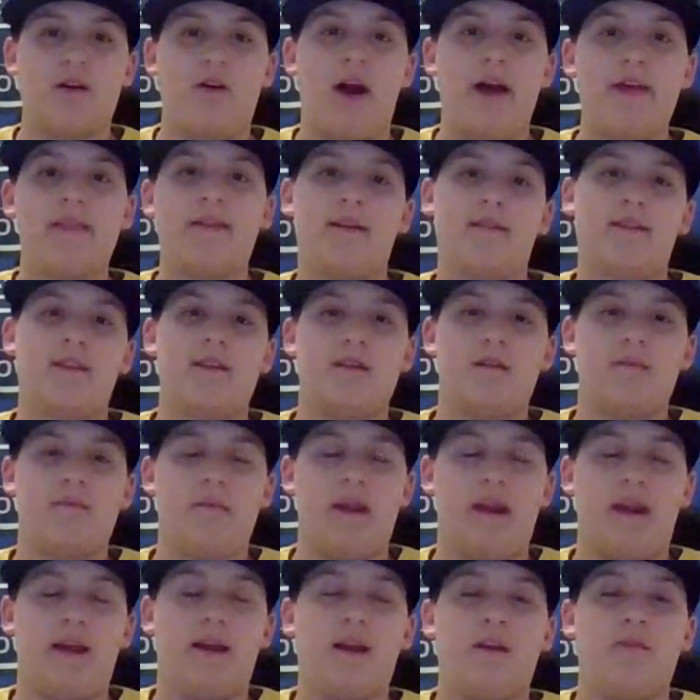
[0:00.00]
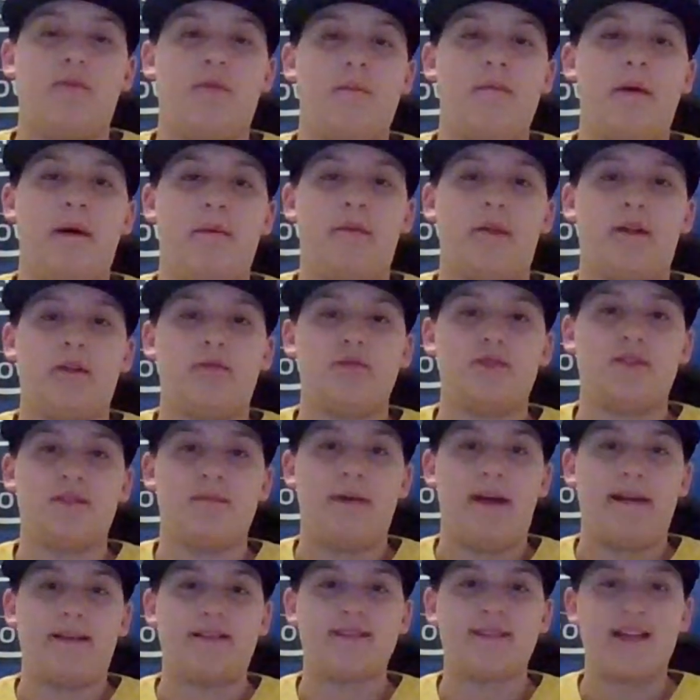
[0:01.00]
I thought the Dominican Republic was the
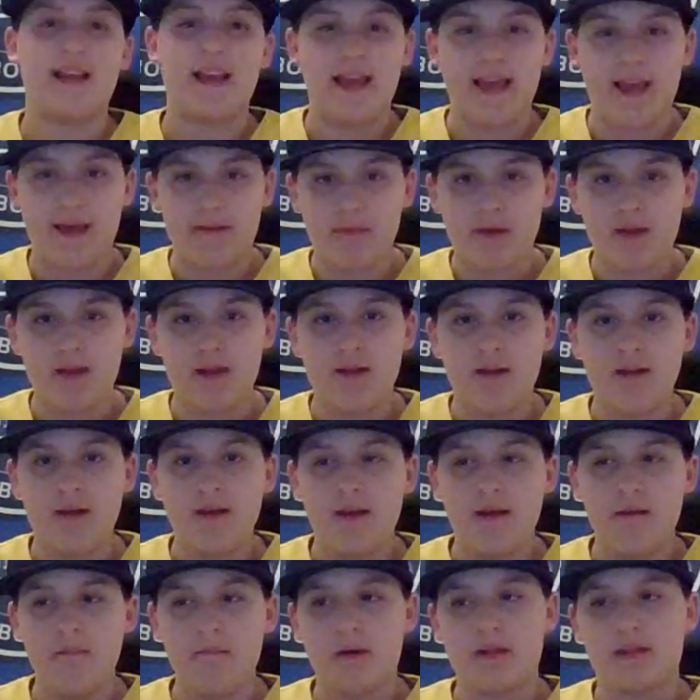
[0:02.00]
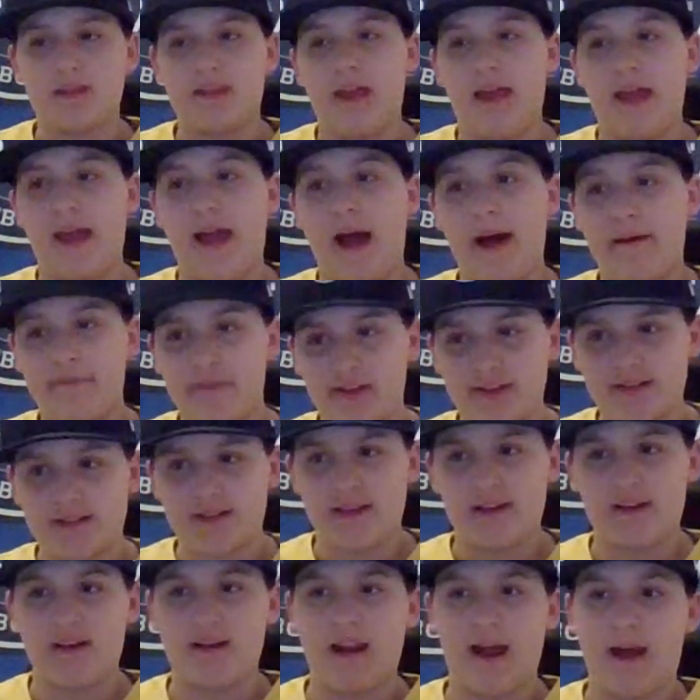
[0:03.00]
best team, but they
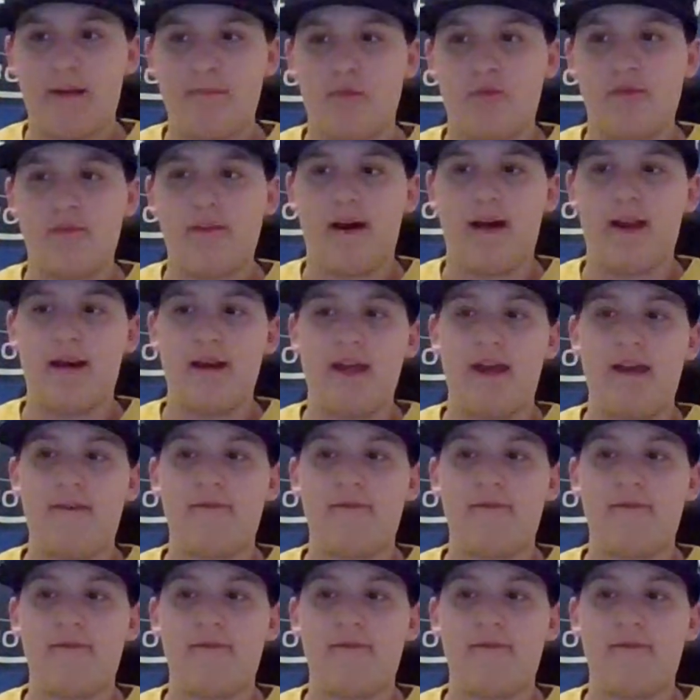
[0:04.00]
obviously did not move on.